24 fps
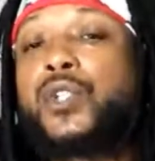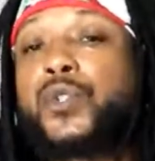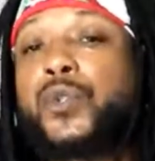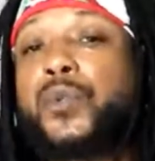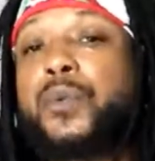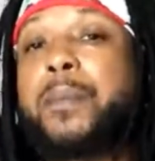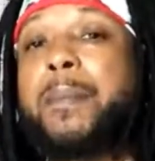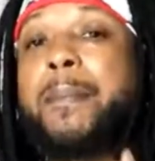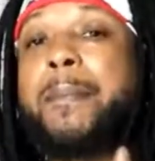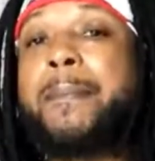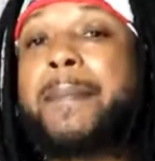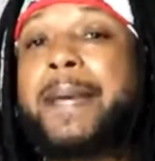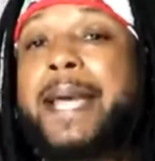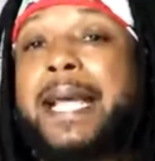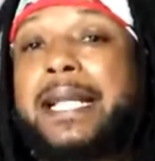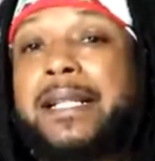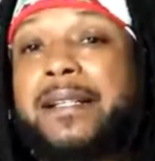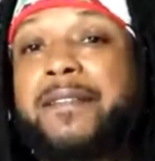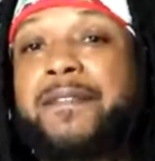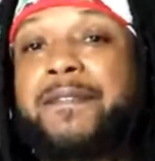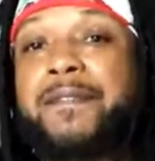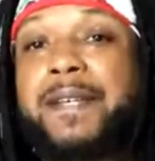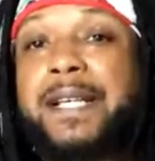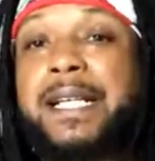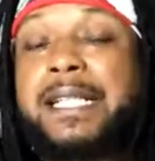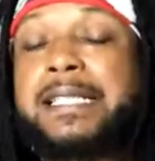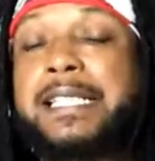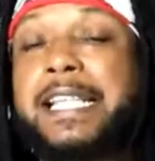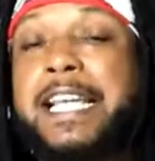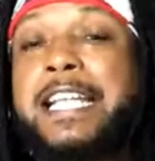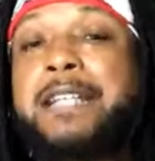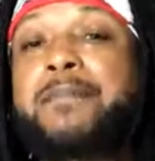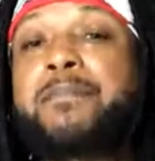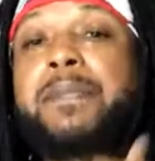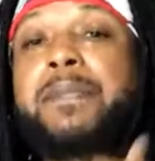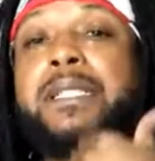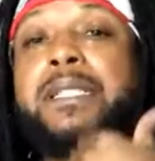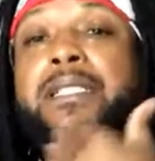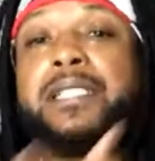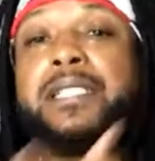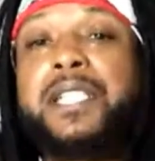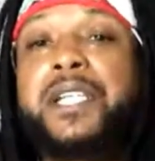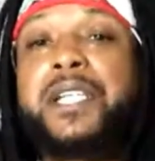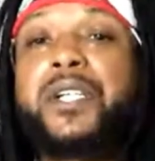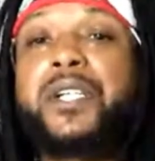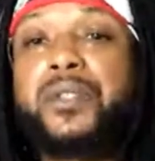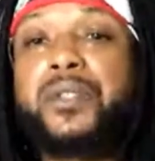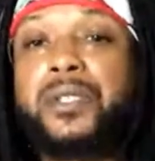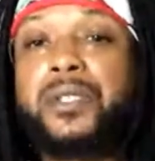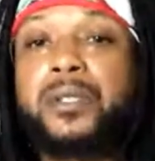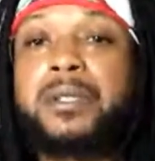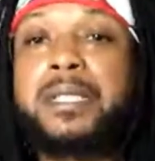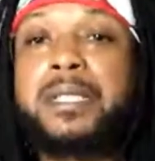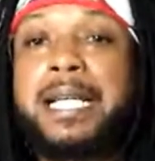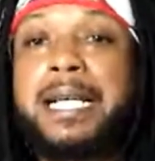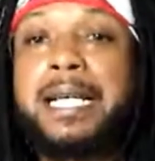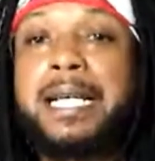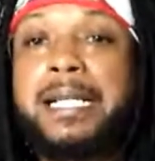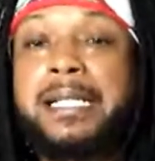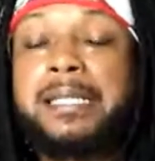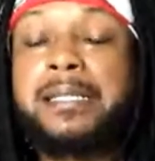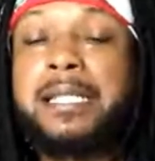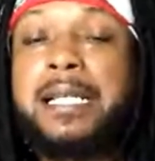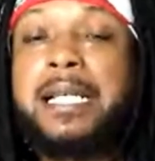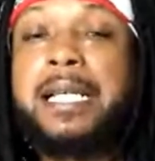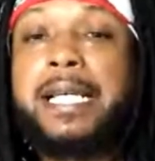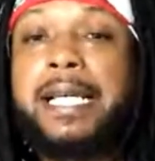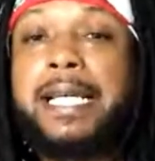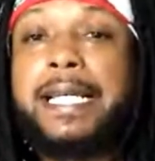to manifest and materialize